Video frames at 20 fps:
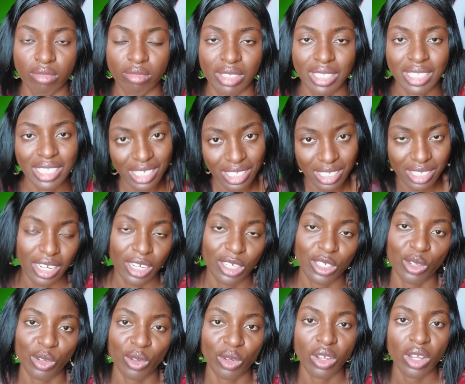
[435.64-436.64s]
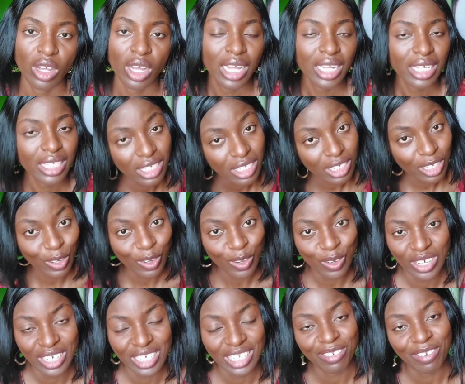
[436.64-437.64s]
this sector, this law
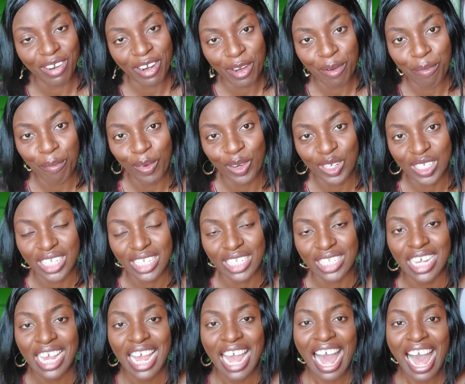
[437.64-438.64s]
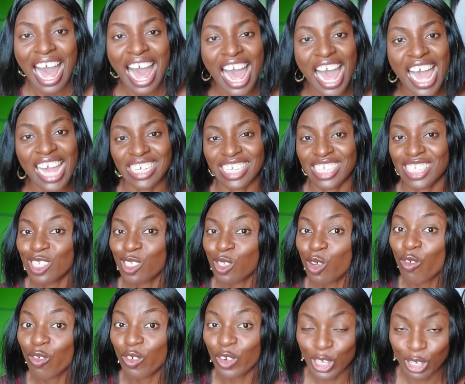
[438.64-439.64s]
is very important and it's
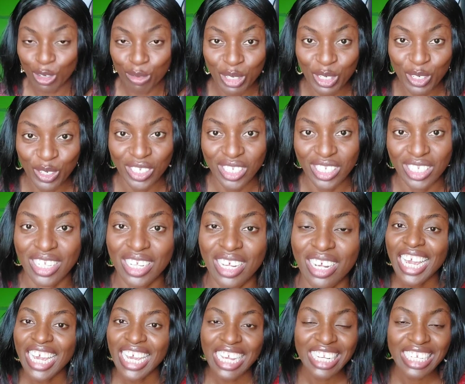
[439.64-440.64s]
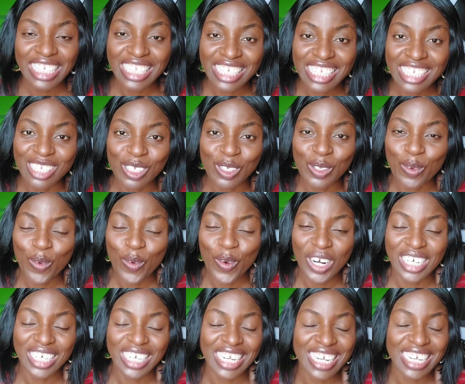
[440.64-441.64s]
so voluminous. This is
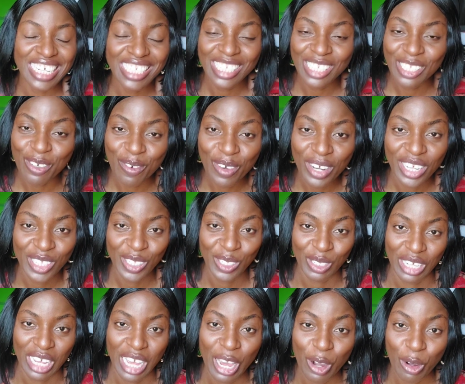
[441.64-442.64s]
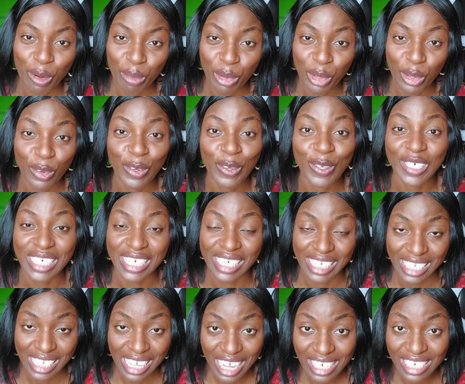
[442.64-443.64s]
one easy way to help you
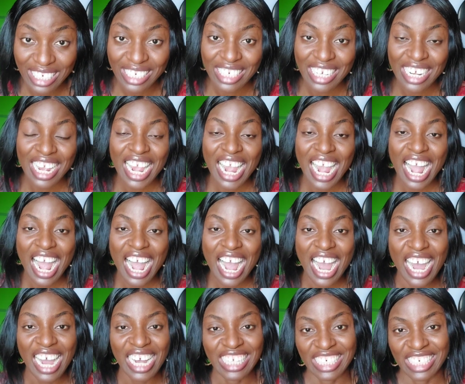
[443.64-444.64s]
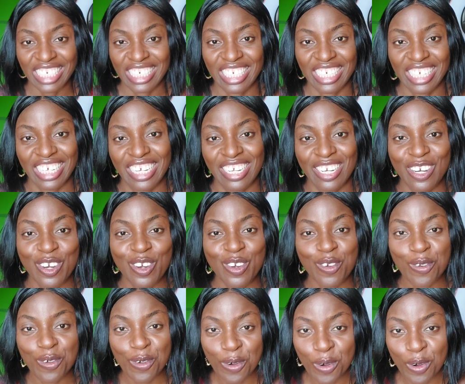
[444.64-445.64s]
understand and
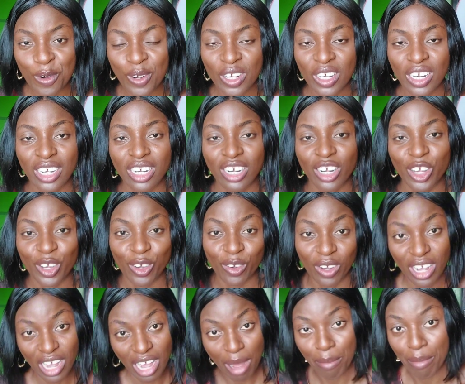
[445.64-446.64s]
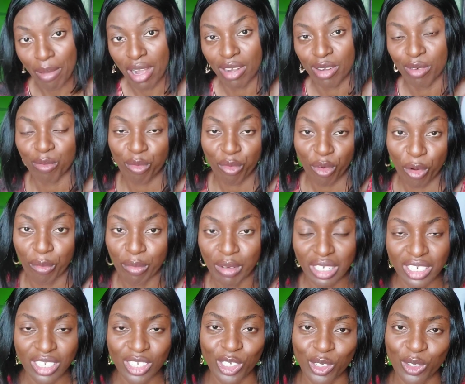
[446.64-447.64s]
know your CAMA
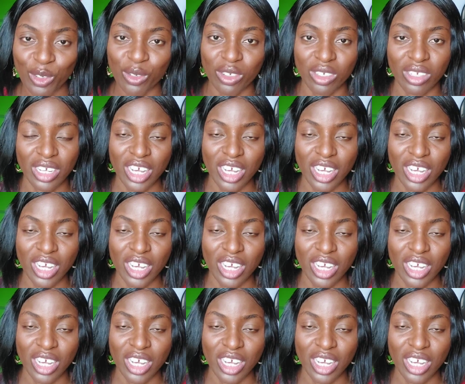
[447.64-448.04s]
properly. So,